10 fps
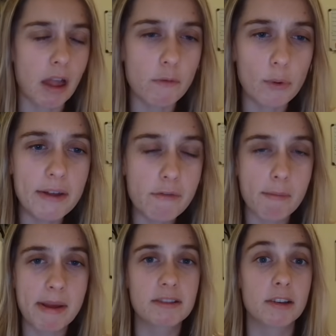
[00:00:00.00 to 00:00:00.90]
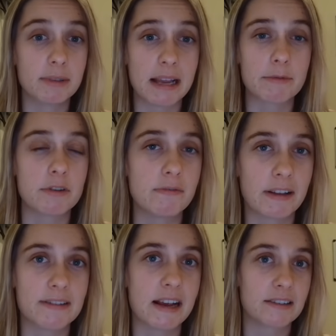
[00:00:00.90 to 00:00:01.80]
I thought Livramento was absolutely
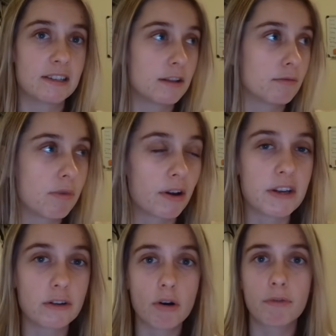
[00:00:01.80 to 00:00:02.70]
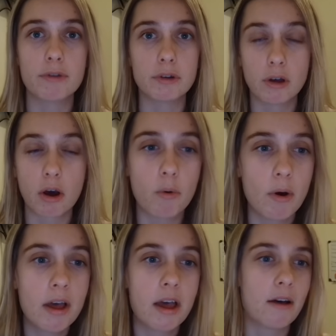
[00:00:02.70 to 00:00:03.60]
fantastic. The run he got for the goal.